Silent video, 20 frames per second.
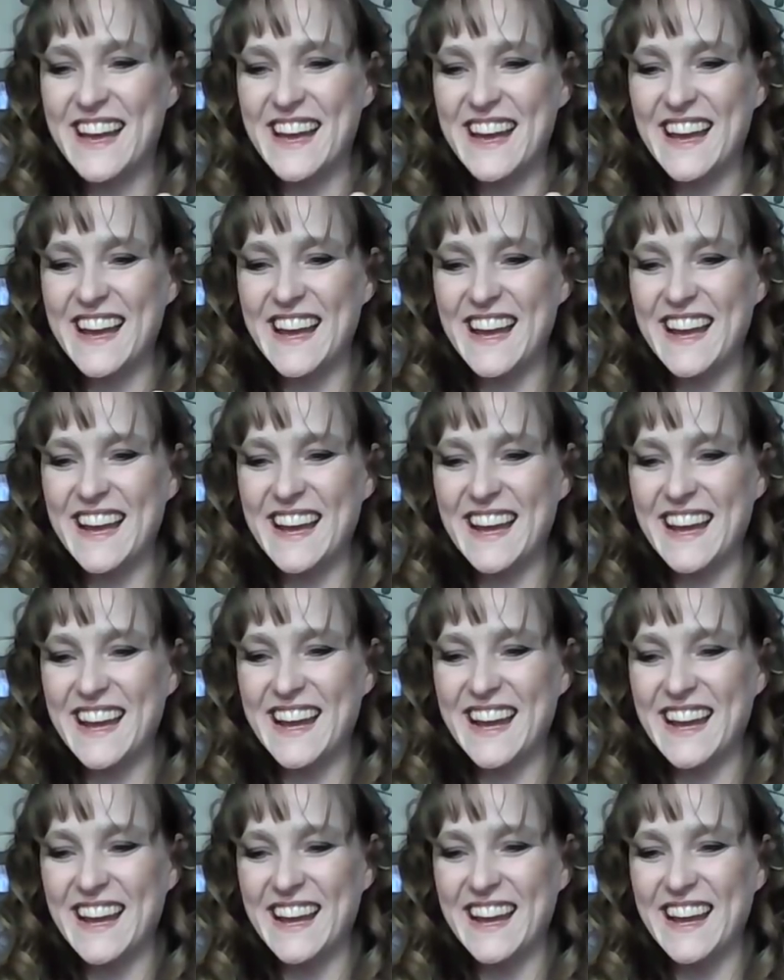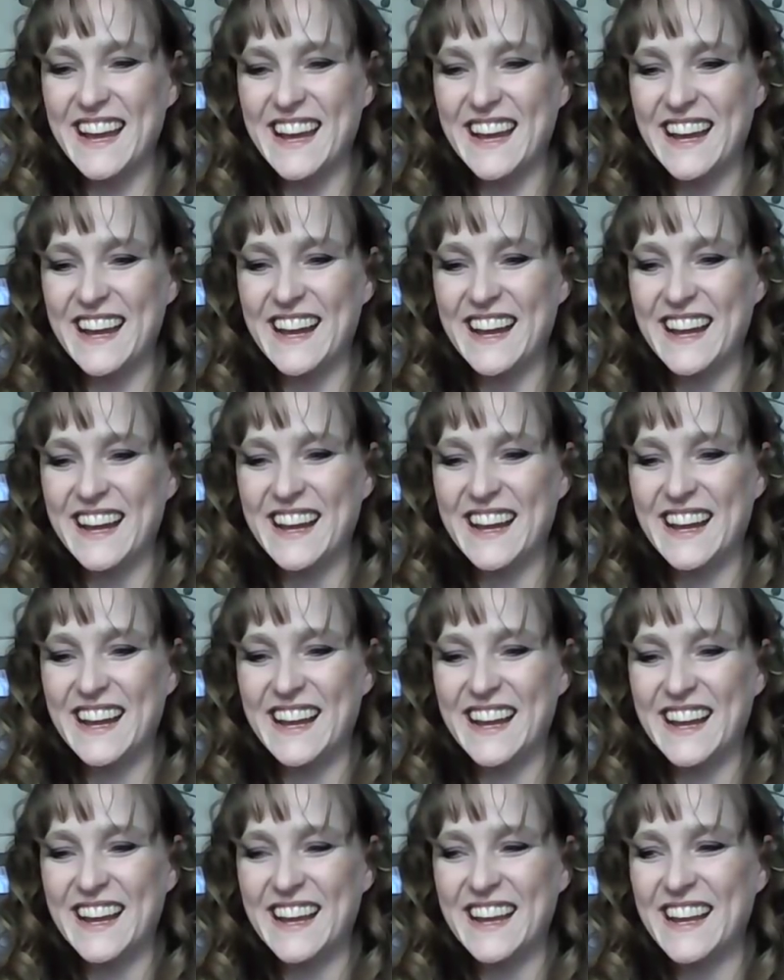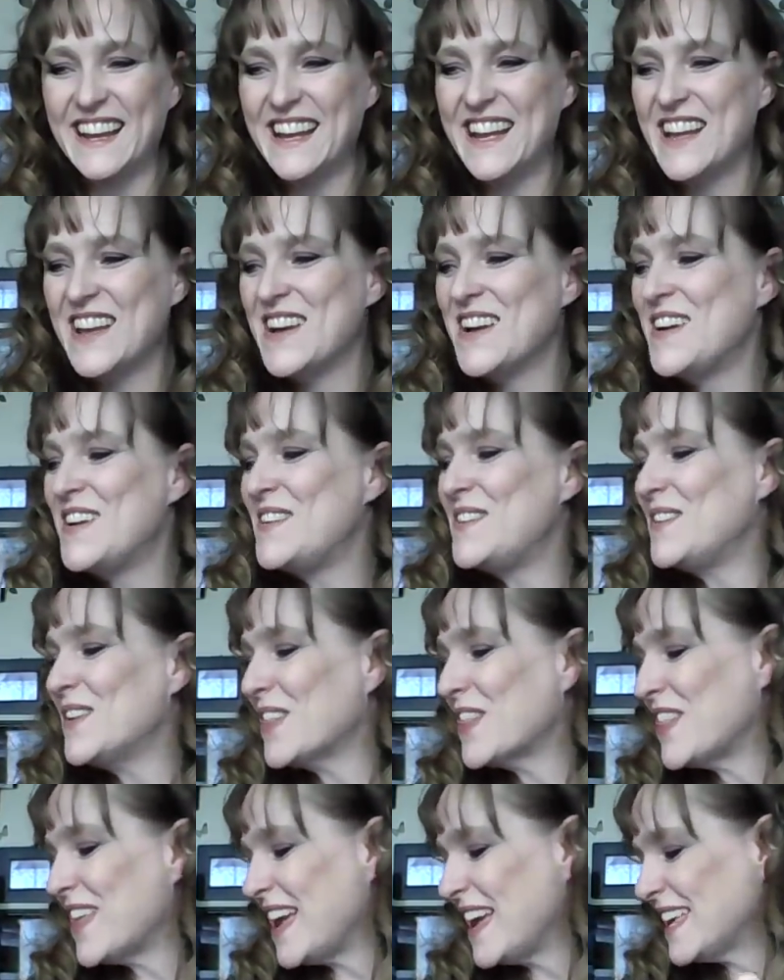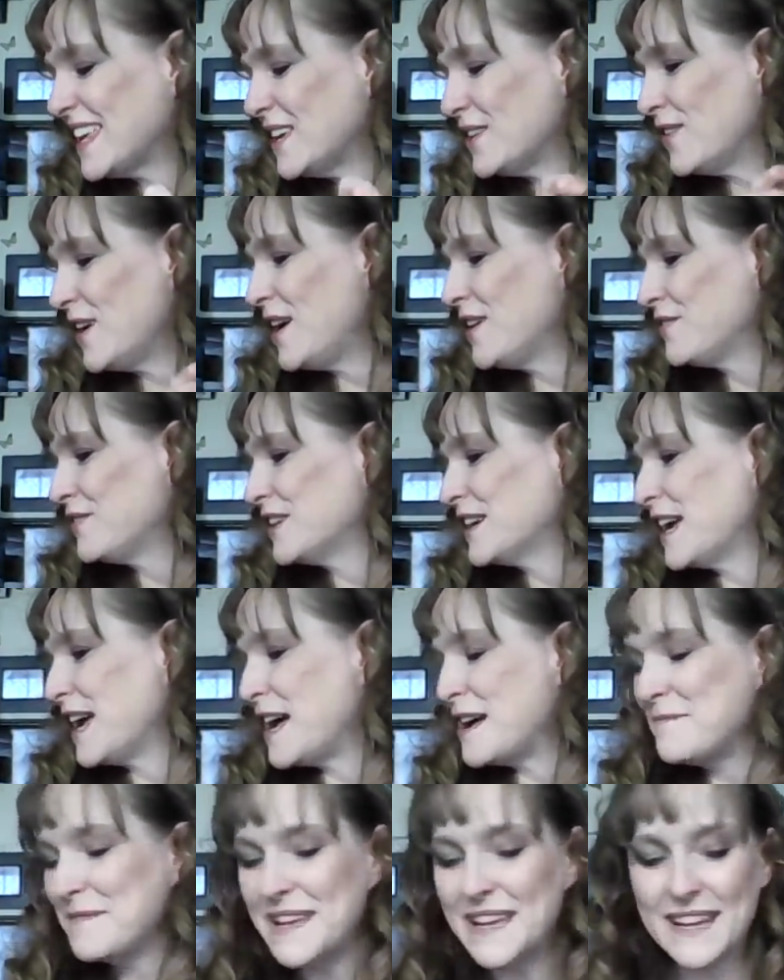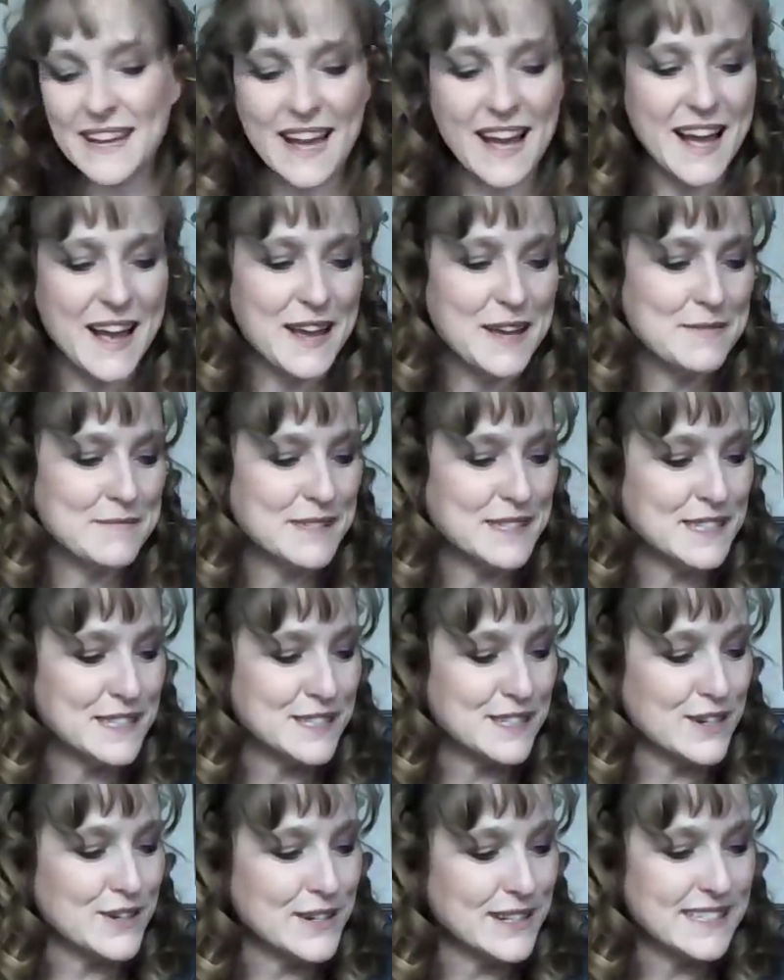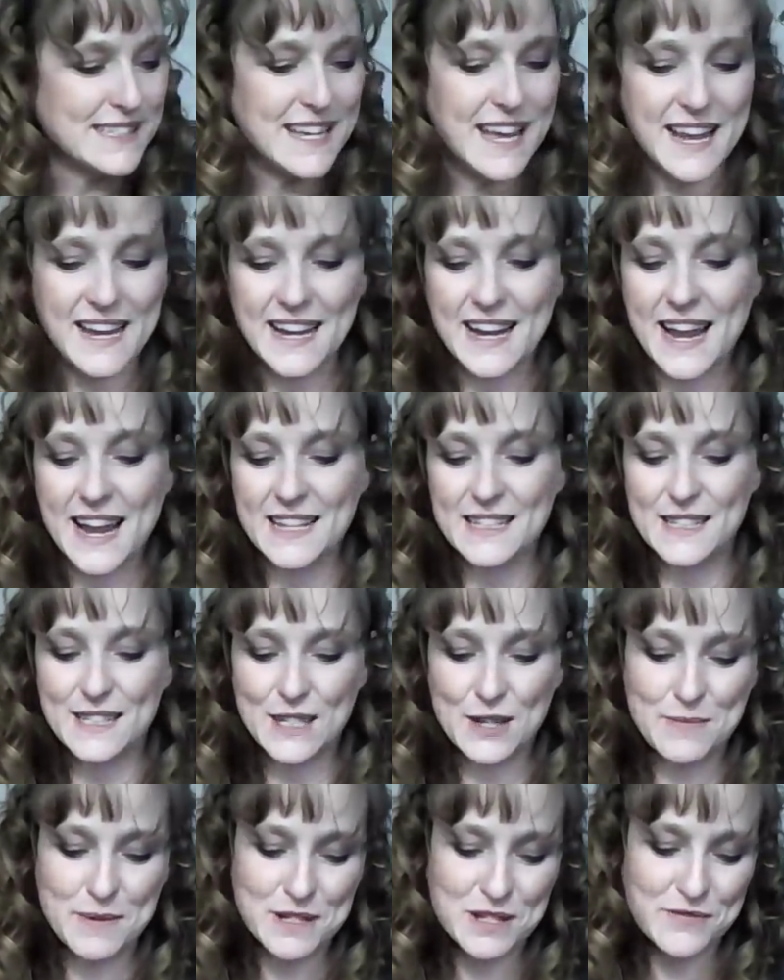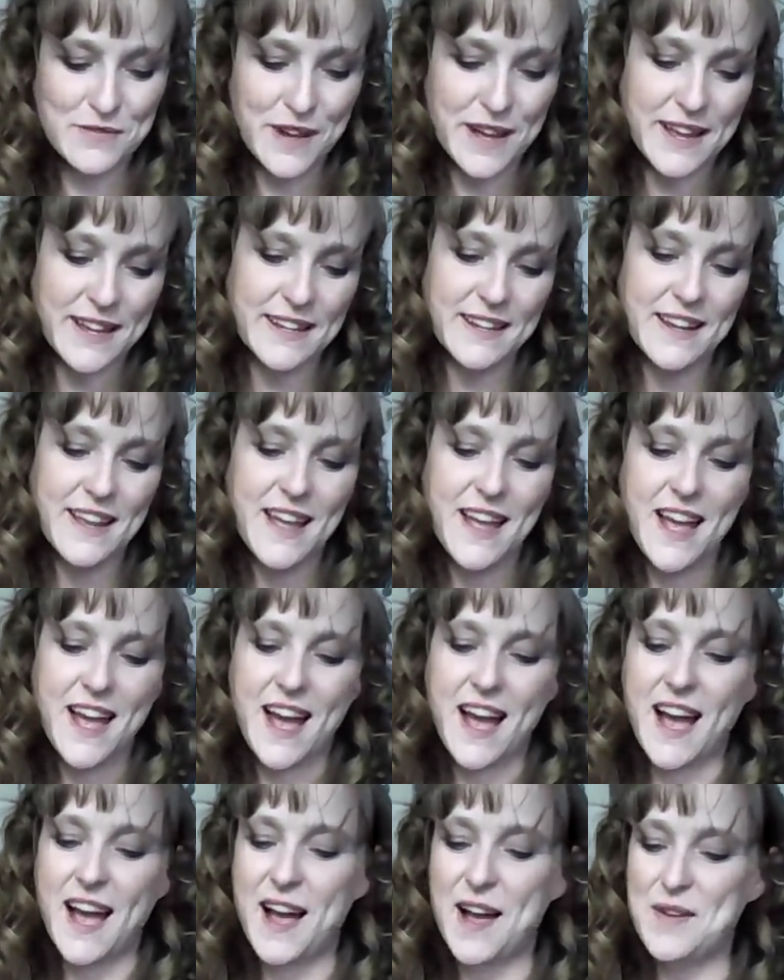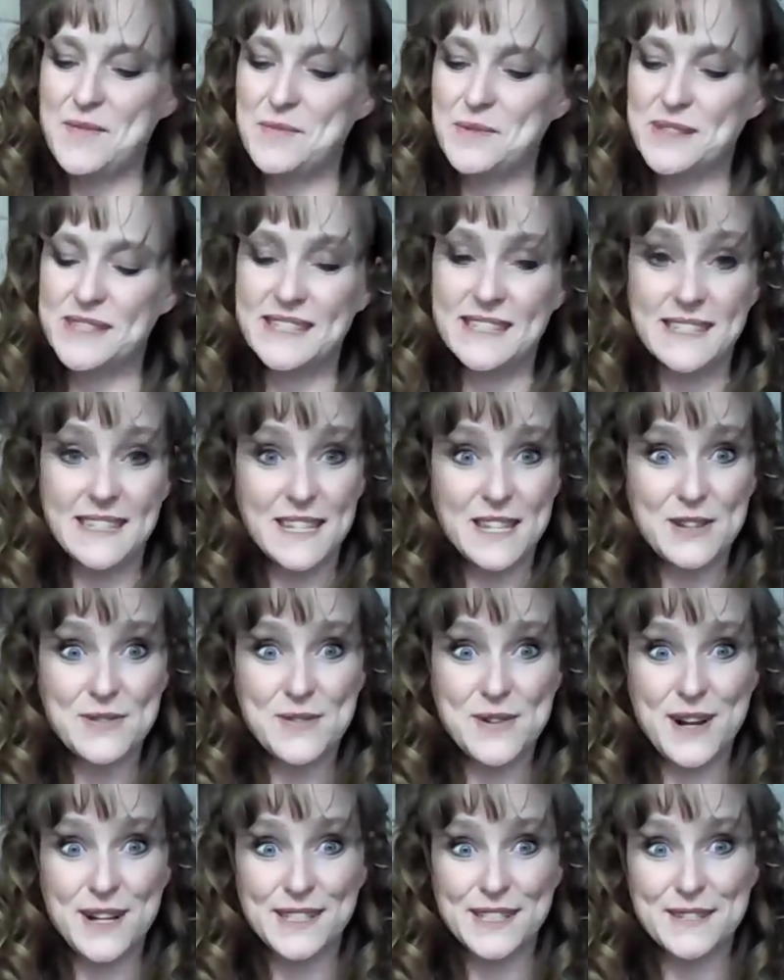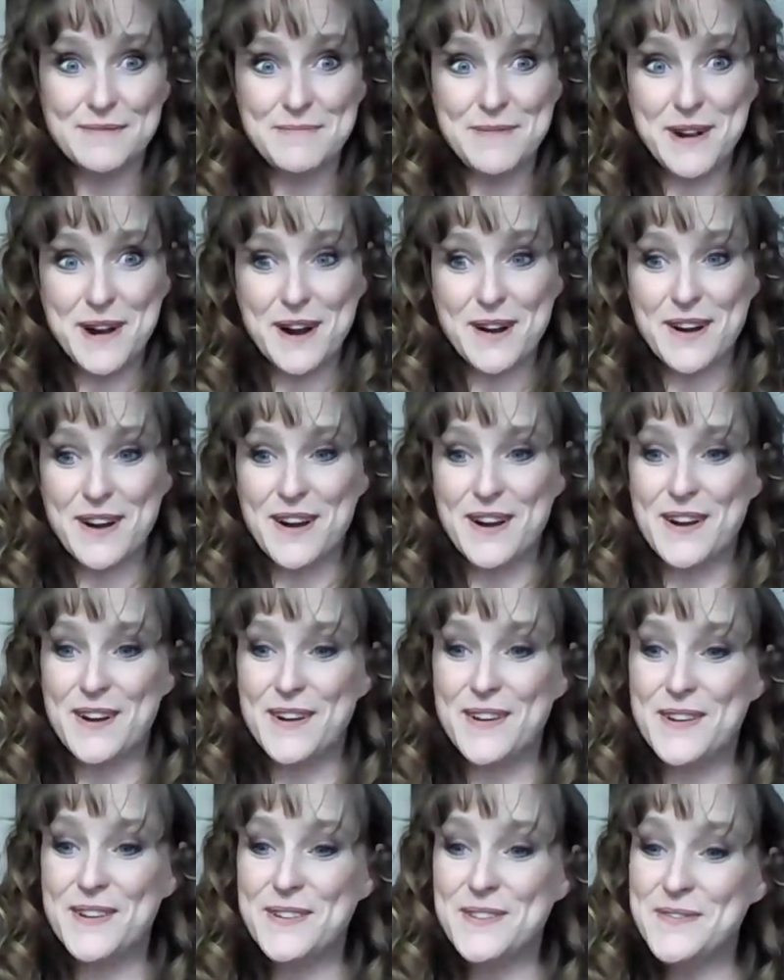awesome. Well, thank you all for coming. I am so excited. I had so much fun. Um, we'll see you all tomorrow.